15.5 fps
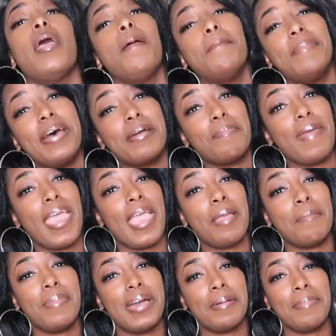
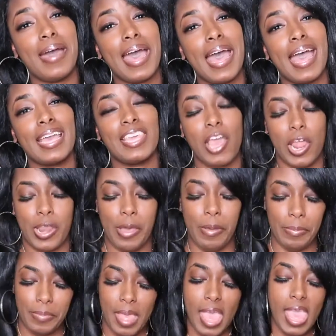Mukbang, y'all
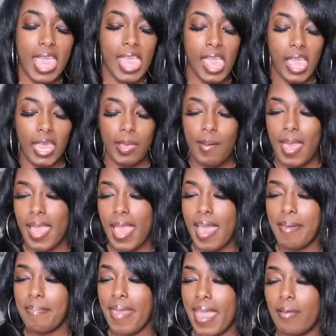know. Anyway,
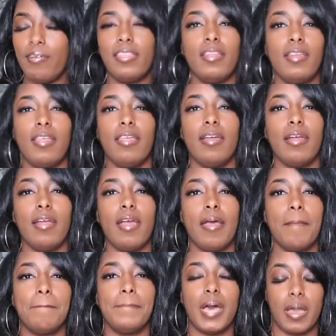I'm back with another
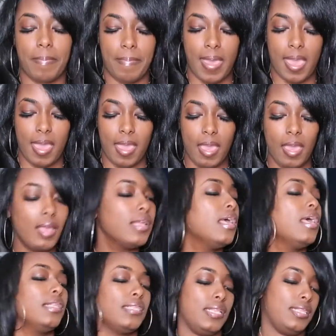mukbang.
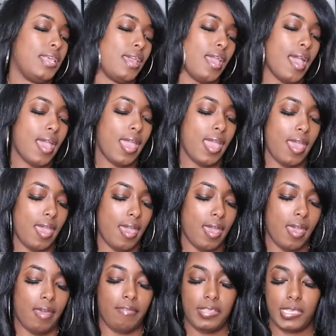Today I
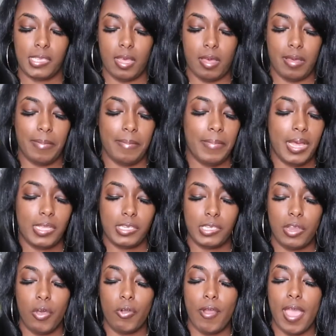have some
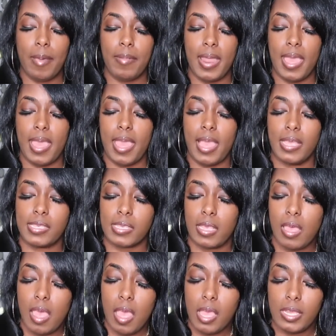snow crab
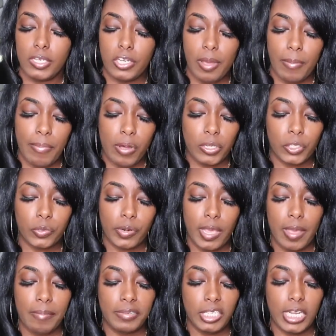legs, jumbo
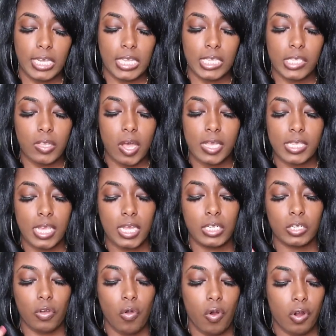shrimp, chicken
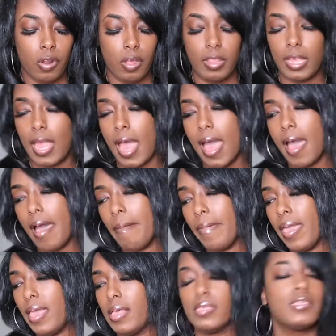sausage, corn on the
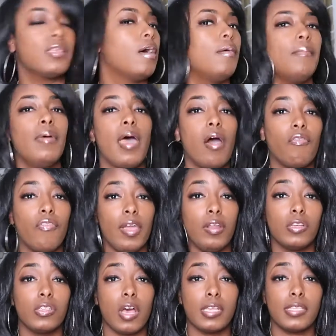cob, and some
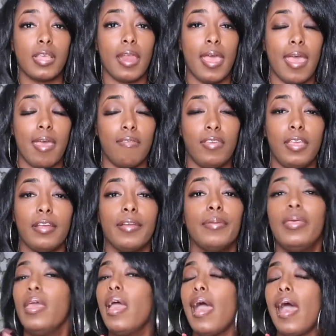Alfredo sauce that I have here.
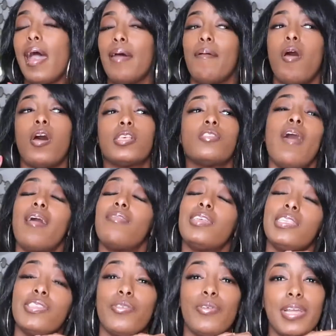I also have
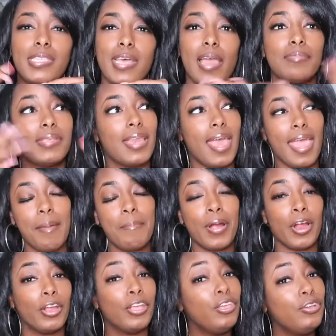a story time today,
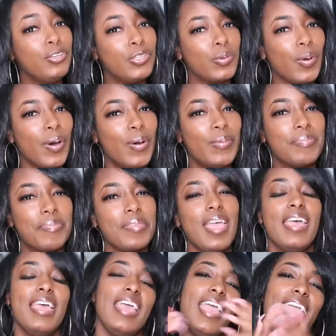per usual.
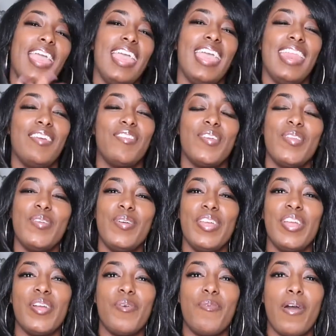And if you're new
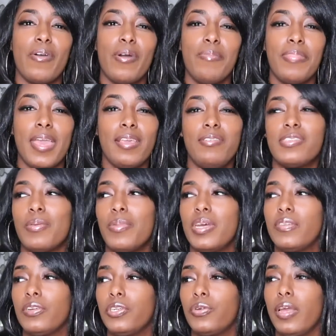here, welcome. Thank you so
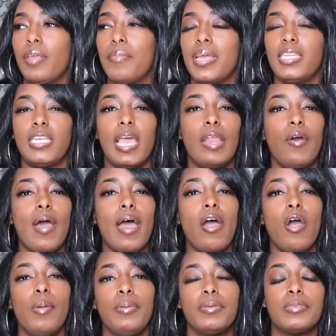much for joining my channel. I hope you